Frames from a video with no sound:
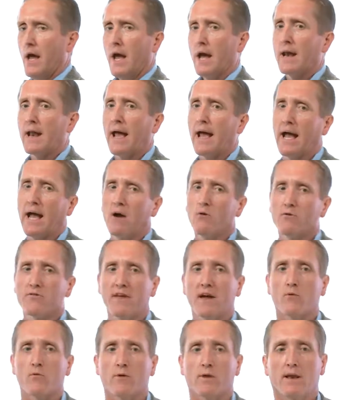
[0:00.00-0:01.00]
And how would
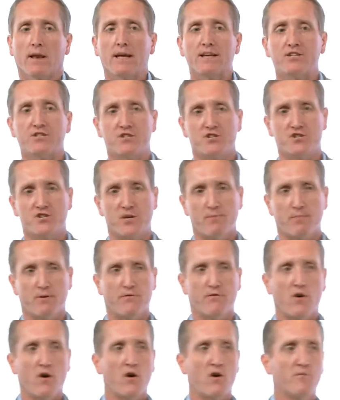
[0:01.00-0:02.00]
that relationship
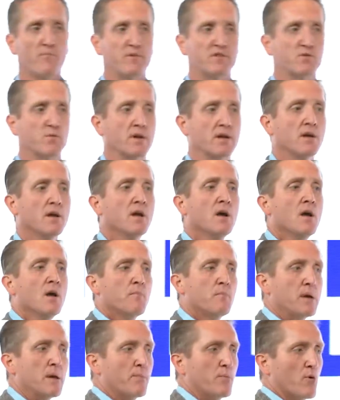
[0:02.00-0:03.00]
evolve between
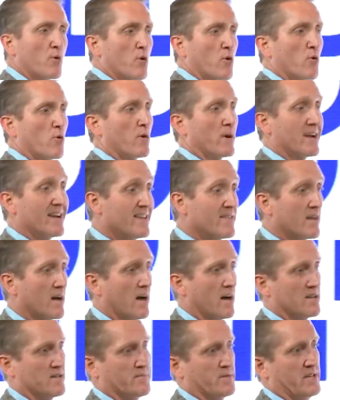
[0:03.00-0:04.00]
people who are in the
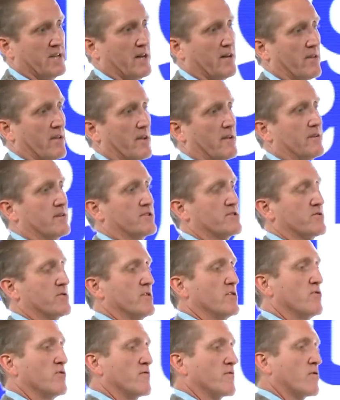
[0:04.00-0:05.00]
hospitality industry,
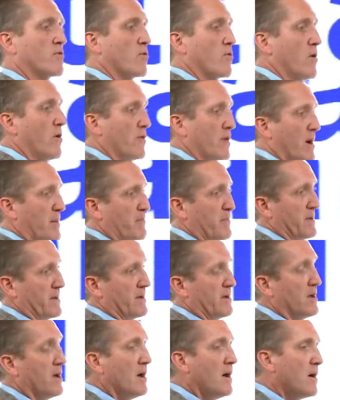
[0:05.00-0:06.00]
who have grown up in it?